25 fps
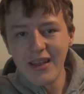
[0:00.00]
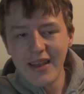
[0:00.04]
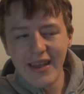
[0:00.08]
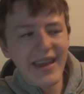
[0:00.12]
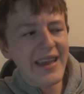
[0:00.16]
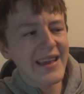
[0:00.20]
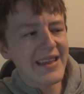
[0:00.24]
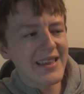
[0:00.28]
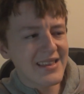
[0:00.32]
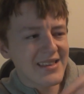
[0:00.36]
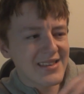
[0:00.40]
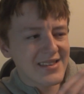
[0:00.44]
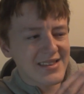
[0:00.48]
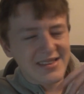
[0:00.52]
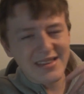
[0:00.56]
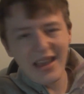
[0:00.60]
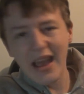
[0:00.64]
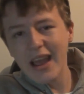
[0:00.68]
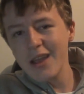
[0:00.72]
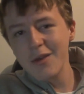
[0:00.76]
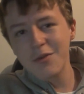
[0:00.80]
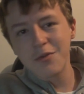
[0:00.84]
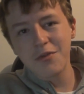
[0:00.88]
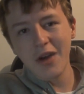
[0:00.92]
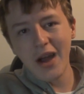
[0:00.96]
it's
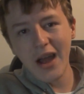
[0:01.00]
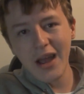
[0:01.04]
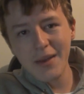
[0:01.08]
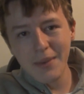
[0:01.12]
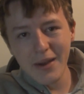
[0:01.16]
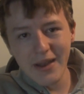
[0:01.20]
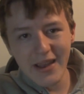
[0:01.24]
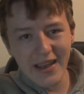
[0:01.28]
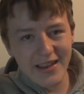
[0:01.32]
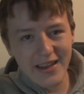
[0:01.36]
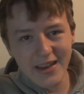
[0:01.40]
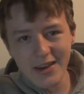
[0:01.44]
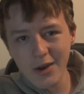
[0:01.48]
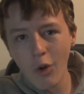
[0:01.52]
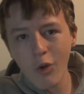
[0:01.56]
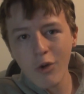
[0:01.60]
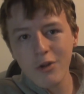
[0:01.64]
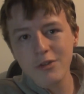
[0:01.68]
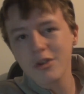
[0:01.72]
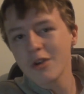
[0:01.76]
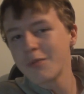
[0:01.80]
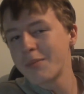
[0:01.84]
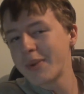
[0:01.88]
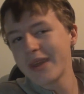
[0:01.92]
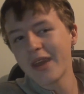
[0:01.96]
sci-fi, but it can
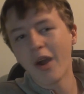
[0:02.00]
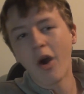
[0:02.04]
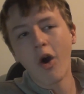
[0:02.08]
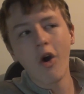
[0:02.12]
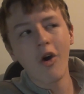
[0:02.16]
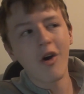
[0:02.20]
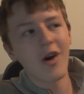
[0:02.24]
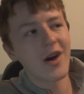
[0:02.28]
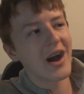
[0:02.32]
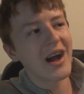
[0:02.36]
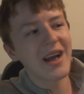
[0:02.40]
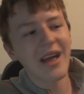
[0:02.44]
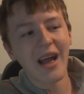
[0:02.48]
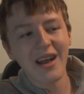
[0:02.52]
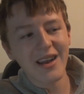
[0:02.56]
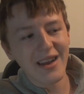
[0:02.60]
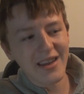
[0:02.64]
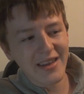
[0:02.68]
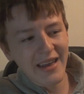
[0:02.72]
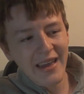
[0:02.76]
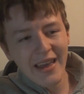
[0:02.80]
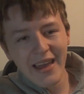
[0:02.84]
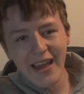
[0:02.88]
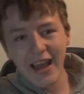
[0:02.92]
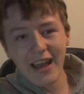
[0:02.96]
also be horror. I
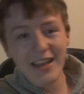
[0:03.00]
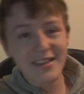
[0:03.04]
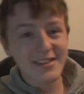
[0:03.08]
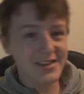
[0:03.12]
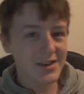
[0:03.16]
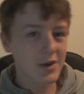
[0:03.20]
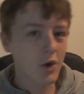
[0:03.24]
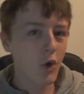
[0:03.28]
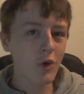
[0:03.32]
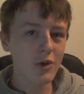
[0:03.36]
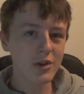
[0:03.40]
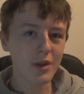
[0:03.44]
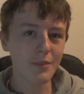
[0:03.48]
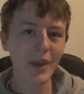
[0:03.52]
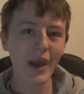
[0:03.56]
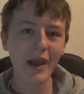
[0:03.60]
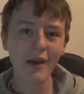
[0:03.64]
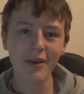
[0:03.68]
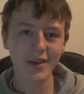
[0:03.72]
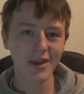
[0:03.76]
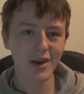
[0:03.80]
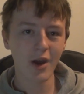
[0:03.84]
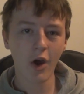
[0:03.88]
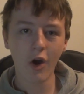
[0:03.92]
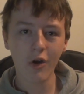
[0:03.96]
like. It's called
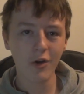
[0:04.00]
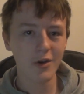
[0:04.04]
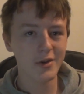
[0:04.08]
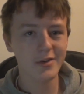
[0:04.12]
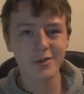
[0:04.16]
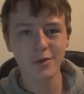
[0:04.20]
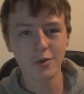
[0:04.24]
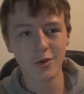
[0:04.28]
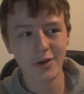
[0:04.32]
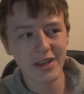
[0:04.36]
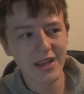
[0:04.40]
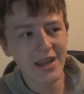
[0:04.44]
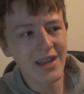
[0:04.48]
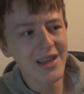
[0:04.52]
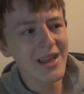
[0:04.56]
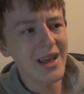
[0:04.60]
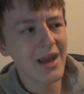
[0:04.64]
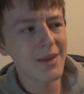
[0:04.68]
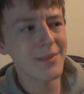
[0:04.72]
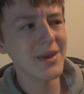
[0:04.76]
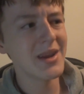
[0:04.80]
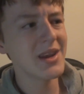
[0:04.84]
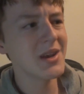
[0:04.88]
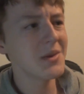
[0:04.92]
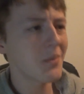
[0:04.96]
American Horror Story.
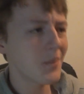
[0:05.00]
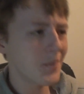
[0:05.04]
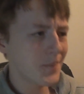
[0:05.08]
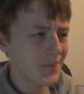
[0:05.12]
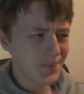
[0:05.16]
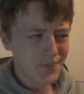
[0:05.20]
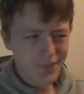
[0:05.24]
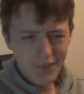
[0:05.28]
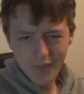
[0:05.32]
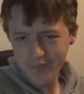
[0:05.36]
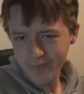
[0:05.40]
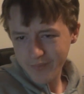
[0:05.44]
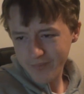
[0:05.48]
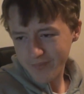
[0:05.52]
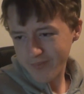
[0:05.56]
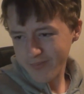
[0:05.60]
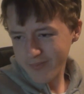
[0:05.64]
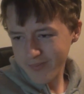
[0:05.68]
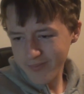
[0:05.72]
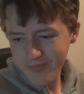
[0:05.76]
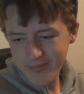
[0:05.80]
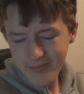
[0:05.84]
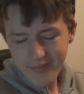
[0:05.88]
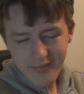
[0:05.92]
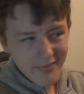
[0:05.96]
I mean,
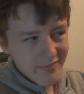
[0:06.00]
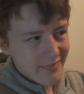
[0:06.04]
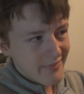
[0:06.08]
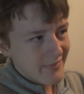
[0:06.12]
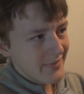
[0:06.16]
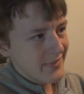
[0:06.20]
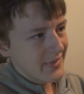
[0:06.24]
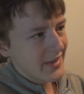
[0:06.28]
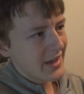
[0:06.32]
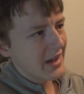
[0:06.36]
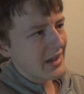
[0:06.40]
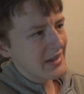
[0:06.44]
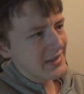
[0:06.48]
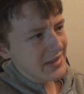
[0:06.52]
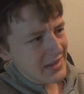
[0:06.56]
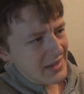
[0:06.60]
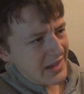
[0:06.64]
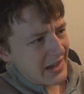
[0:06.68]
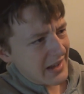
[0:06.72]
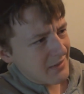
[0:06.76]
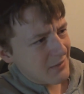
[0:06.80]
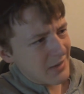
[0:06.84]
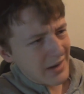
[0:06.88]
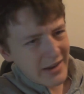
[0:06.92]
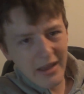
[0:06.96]

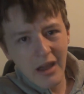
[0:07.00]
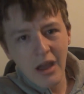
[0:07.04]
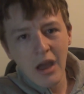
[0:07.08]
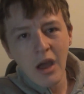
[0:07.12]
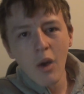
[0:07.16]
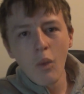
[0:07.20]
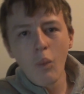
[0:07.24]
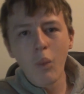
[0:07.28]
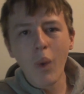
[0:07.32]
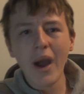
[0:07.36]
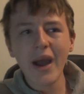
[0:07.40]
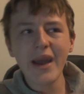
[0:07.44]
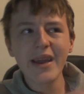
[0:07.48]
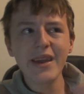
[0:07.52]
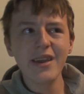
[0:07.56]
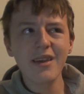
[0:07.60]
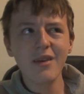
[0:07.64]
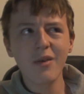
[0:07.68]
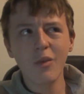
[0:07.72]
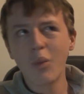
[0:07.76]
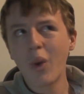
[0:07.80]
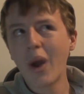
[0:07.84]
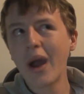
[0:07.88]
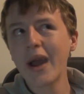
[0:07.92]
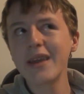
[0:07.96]
yeah, but like,
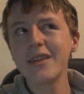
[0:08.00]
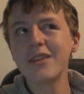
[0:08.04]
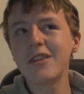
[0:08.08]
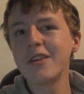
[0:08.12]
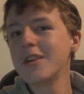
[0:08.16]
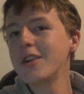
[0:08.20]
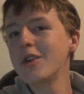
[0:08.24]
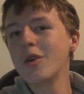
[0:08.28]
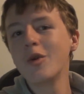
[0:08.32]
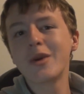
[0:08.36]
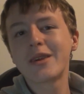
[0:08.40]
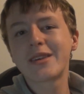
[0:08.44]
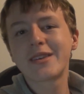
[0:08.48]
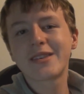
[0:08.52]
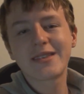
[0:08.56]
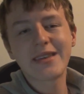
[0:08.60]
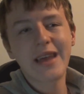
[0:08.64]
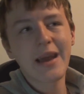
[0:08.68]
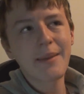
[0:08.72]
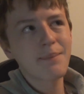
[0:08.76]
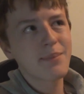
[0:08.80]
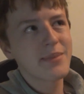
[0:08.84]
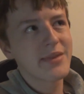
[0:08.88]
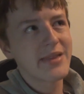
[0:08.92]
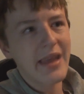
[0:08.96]
why do you
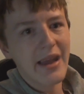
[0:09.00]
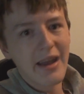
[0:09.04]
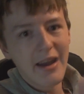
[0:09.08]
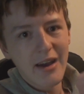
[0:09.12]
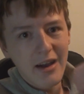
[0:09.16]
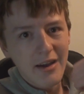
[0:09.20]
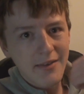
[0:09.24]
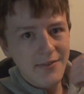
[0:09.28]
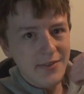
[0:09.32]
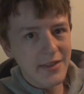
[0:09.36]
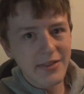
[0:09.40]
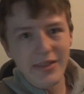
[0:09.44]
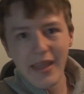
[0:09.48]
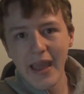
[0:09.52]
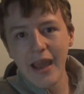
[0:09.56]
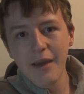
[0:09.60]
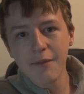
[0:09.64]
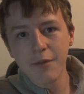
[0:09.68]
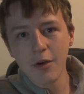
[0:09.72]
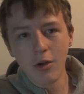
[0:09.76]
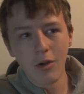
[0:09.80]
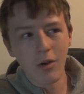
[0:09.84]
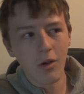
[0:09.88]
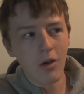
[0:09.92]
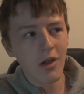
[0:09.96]
accept the
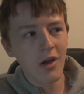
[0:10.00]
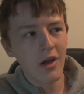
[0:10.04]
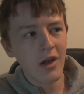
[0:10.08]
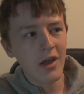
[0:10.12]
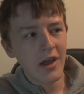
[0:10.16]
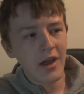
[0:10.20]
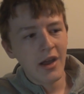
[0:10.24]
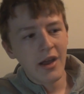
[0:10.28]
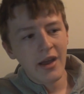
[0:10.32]
devil,